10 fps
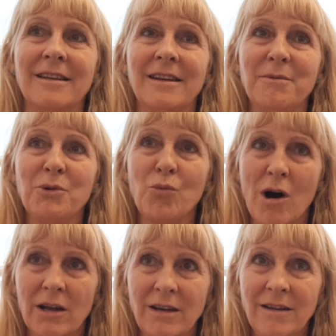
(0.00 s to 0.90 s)
Number
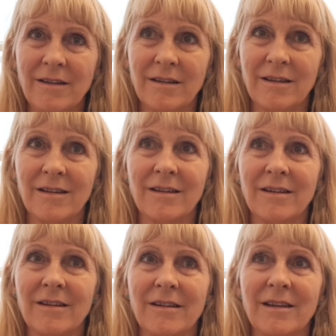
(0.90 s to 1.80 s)
one,
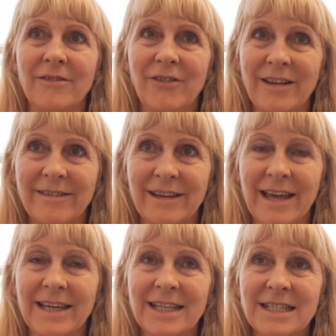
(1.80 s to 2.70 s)

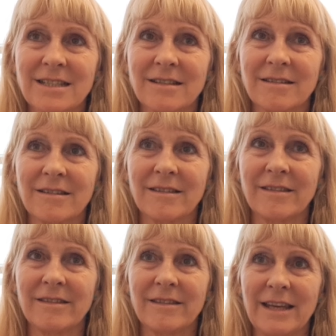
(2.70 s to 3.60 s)
investigate
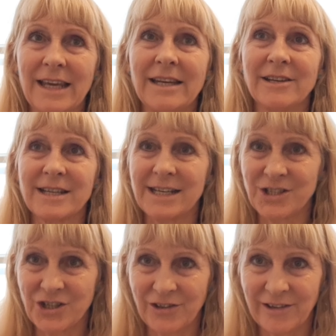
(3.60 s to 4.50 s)
the inner
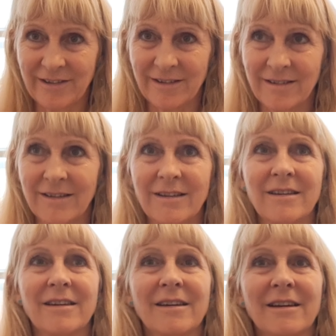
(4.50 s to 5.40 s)
tensions.
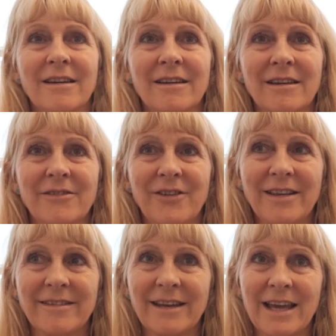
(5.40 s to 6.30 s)

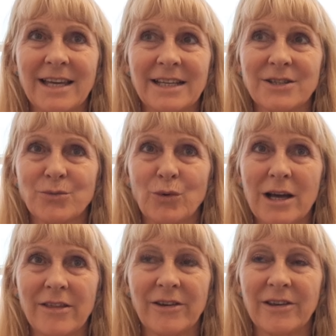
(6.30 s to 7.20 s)
Investigate
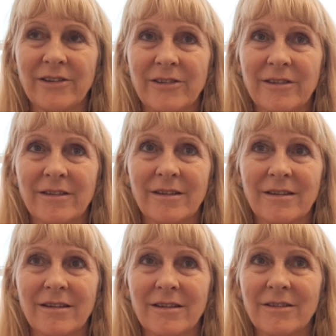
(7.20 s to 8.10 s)
where there's
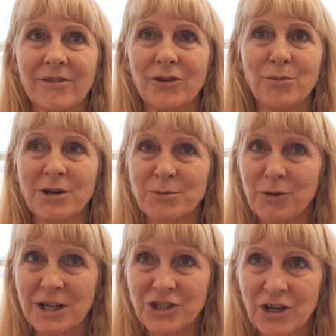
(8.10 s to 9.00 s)
too much
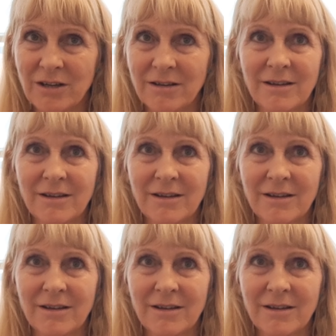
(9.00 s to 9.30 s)
pressure,